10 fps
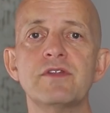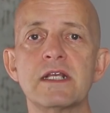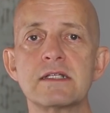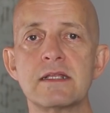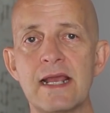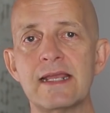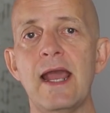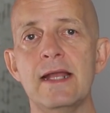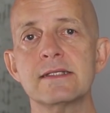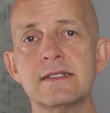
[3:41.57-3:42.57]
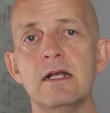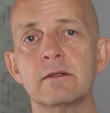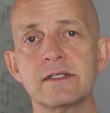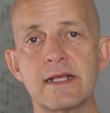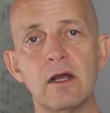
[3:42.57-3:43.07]
of things that they can sell
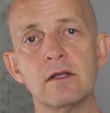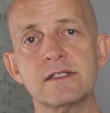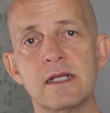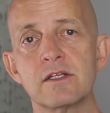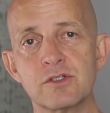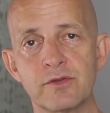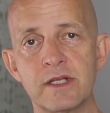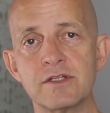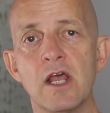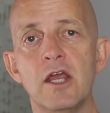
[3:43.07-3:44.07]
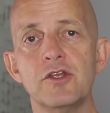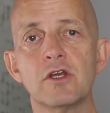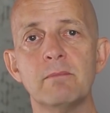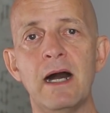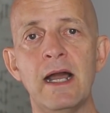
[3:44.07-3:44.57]
because they can't sell the sort of things you
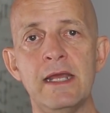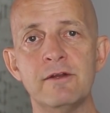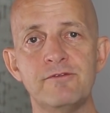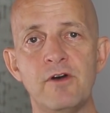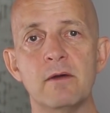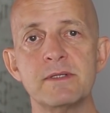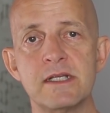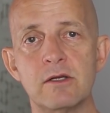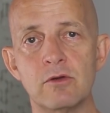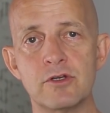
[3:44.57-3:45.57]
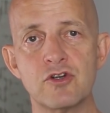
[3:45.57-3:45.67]
can buy in a pharmacy or a